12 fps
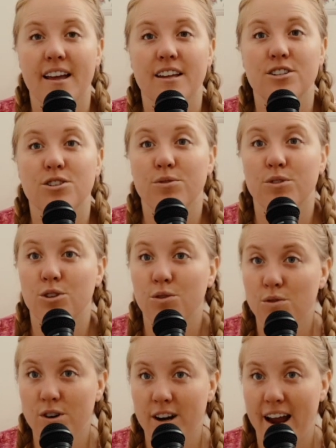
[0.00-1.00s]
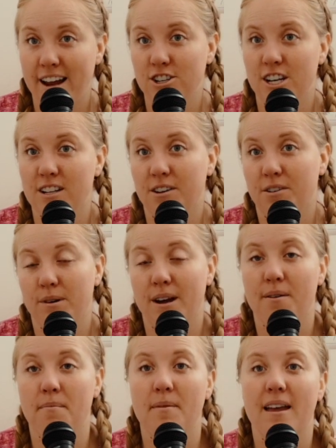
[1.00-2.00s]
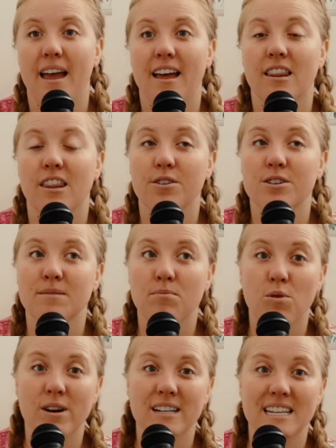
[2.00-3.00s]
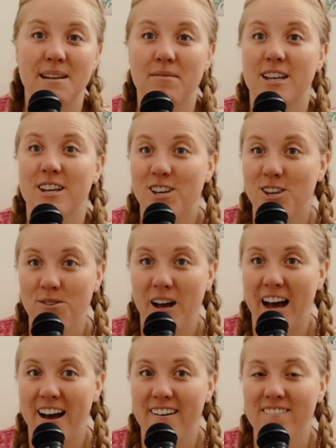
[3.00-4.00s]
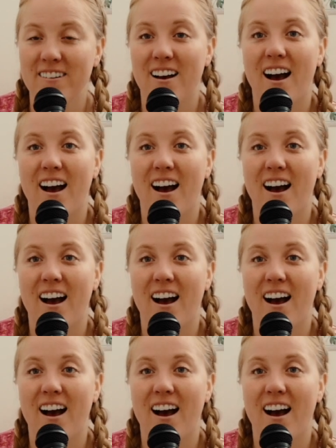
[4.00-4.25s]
to your angelic realm and the support team that you have,